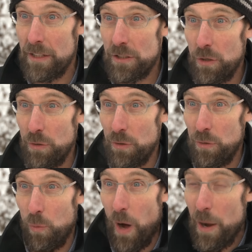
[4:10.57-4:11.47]
So
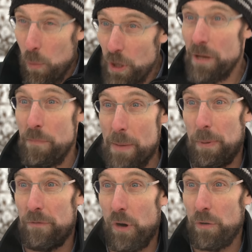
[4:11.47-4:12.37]
why wouldn't
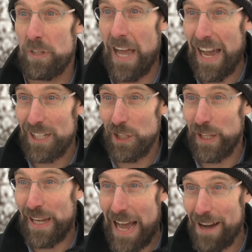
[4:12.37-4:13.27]
people vote to
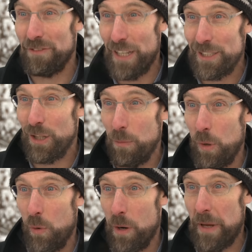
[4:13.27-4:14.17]
actually have less
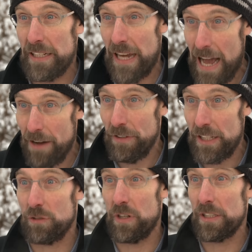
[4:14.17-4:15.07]
global warming, to have
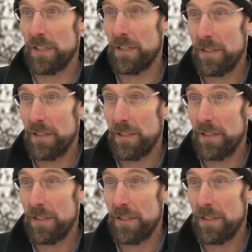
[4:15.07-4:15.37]
less risk?